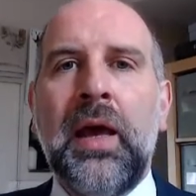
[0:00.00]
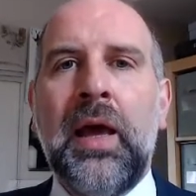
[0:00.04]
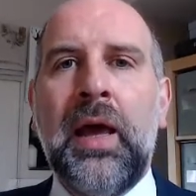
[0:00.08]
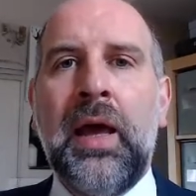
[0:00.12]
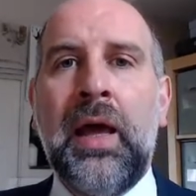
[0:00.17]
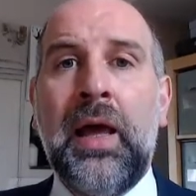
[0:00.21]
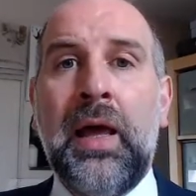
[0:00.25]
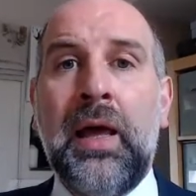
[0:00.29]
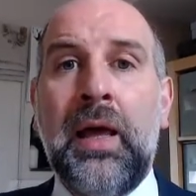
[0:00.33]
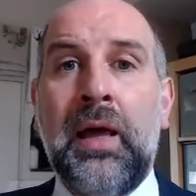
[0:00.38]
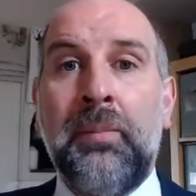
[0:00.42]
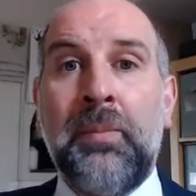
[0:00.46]

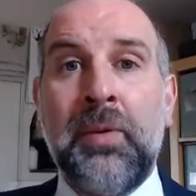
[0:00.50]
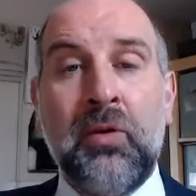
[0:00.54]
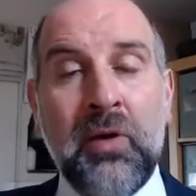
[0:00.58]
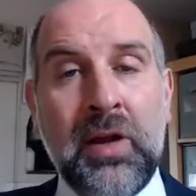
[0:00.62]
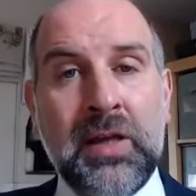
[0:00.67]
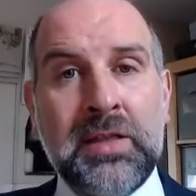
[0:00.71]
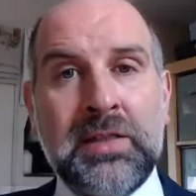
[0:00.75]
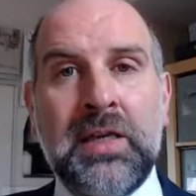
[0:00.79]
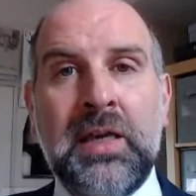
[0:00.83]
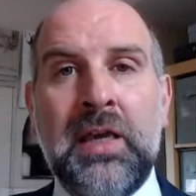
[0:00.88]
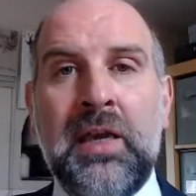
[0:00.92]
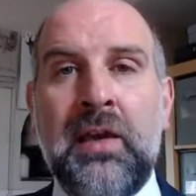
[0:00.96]
Uh, it'd be
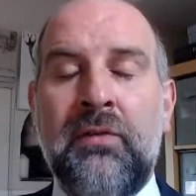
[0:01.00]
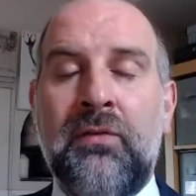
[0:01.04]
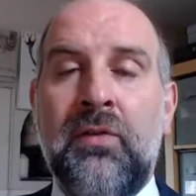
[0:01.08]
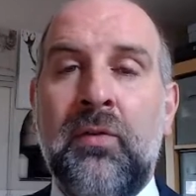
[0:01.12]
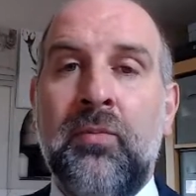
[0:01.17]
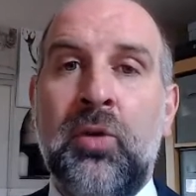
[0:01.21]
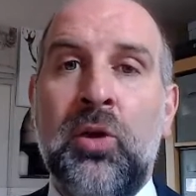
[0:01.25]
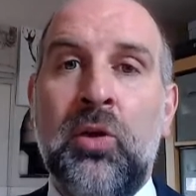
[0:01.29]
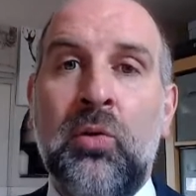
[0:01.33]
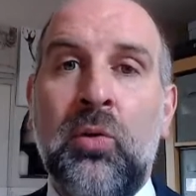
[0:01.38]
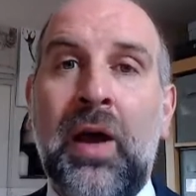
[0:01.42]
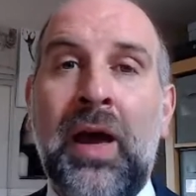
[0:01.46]
great to hear
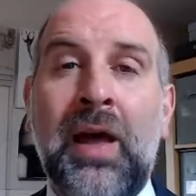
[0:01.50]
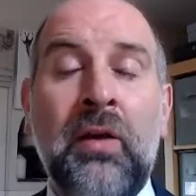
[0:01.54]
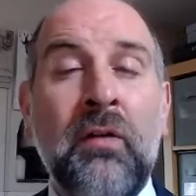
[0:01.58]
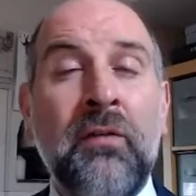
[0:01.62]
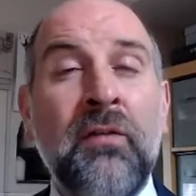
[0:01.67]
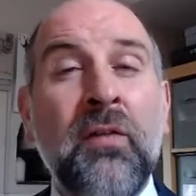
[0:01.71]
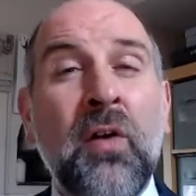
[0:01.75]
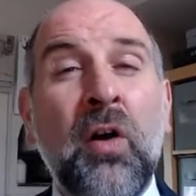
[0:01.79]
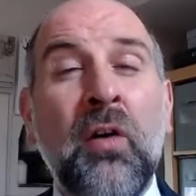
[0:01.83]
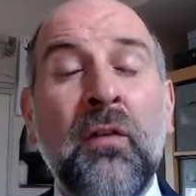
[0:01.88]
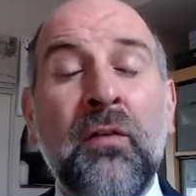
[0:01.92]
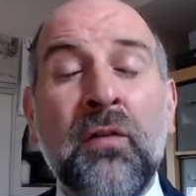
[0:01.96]
from you, and
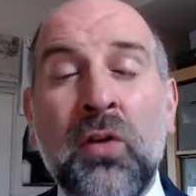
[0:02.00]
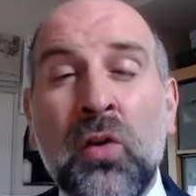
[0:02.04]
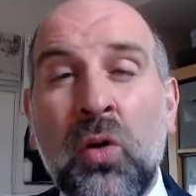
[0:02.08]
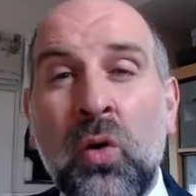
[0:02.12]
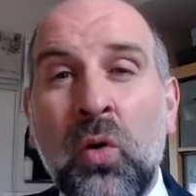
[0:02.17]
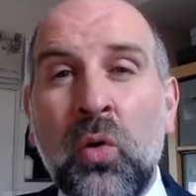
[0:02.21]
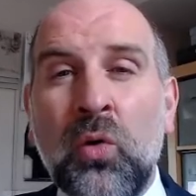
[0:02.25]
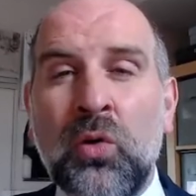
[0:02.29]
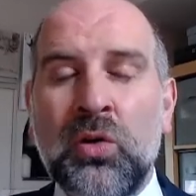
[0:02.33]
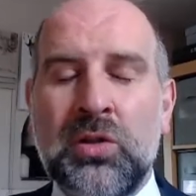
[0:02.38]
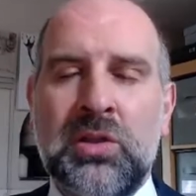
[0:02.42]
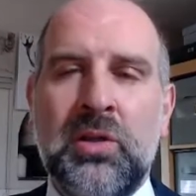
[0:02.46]
of of
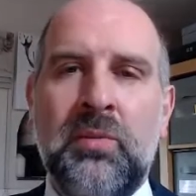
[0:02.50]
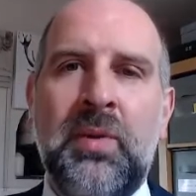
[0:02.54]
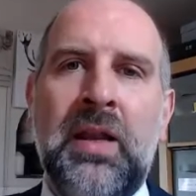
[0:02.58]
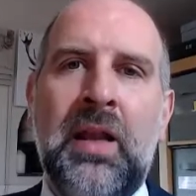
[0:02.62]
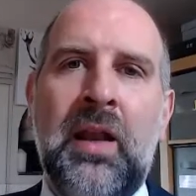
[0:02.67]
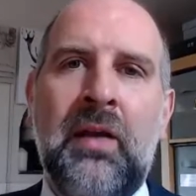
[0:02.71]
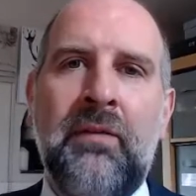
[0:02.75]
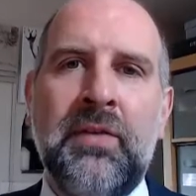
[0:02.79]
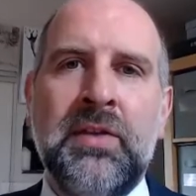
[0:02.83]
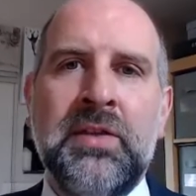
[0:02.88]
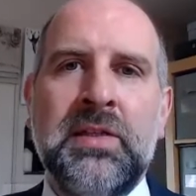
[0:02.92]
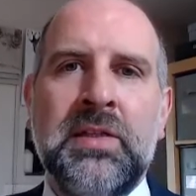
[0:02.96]
course, it'd be
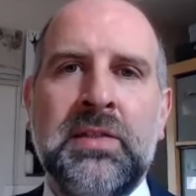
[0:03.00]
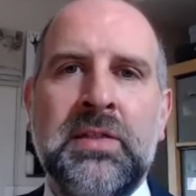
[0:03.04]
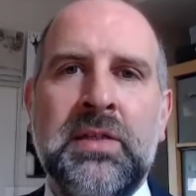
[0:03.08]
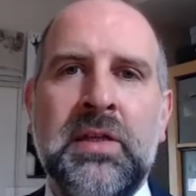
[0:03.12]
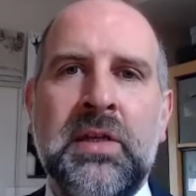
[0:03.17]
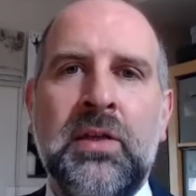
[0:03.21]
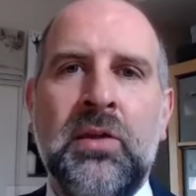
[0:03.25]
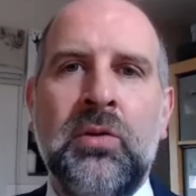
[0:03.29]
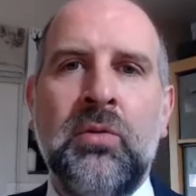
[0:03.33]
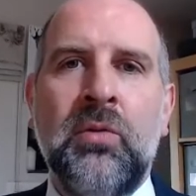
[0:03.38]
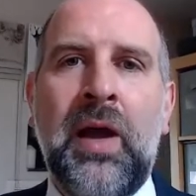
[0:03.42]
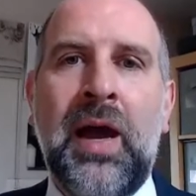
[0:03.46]
lovely to
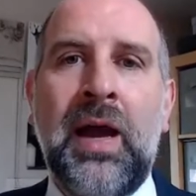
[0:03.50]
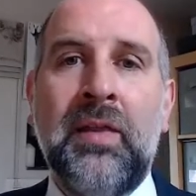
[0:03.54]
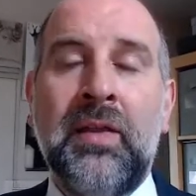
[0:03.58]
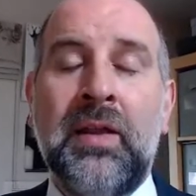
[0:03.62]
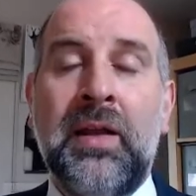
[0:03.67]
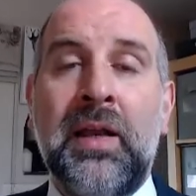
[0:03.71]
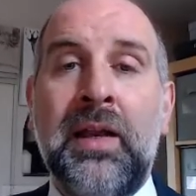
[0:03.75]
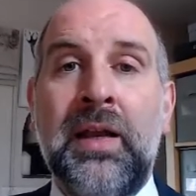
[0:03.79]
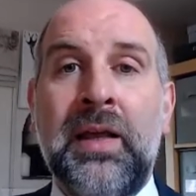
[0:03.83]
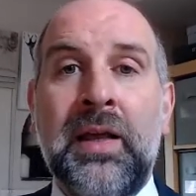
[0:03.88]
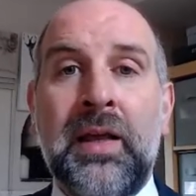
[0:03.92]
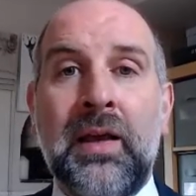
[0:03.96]
see you at
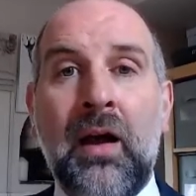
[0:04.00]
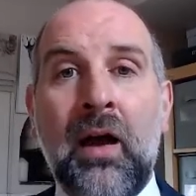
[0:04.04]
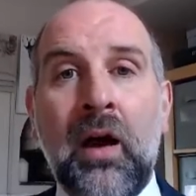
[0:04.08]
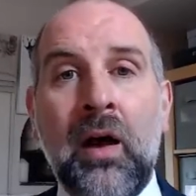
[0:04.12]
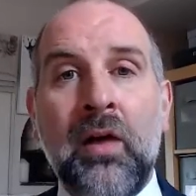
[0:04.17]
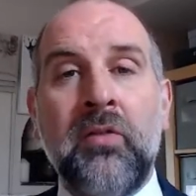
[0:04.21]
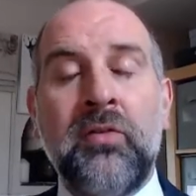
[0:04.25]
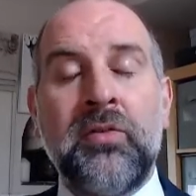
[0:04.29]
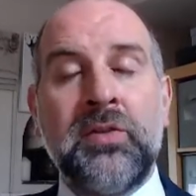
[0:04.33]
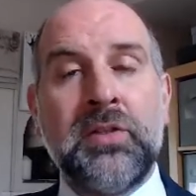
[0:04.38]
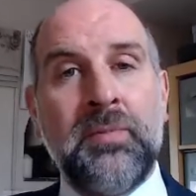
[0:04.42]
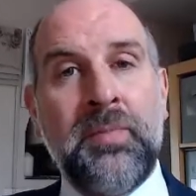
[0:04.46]
the clinic,
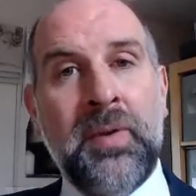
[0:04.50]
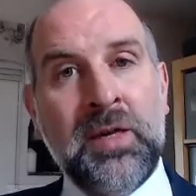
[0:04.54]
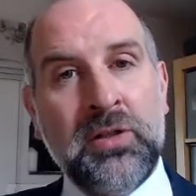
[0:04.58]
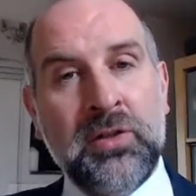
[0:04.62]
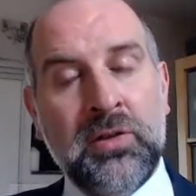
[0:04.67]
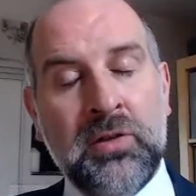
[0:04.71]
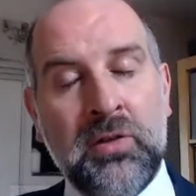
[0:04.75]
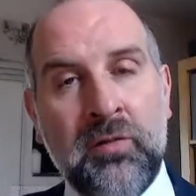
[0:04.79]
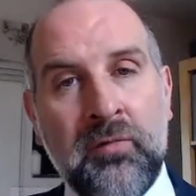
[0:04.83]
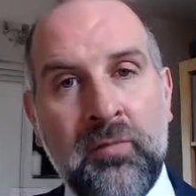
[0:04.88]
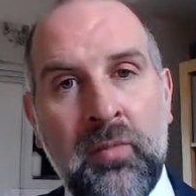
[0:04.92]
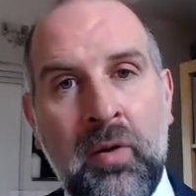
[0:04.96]
either as a
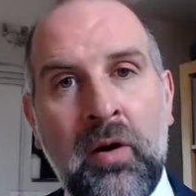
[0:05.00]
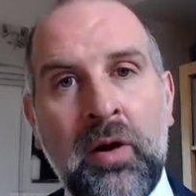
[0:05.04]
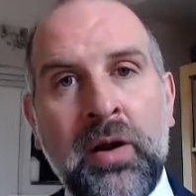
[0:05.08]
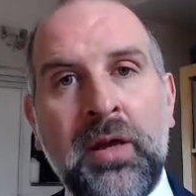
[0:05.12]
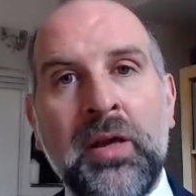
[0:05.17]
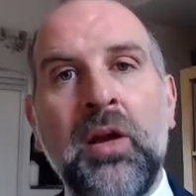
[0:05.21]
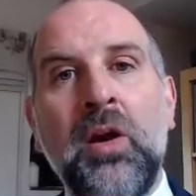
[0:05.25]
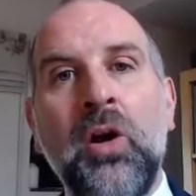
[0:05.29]
patient of mine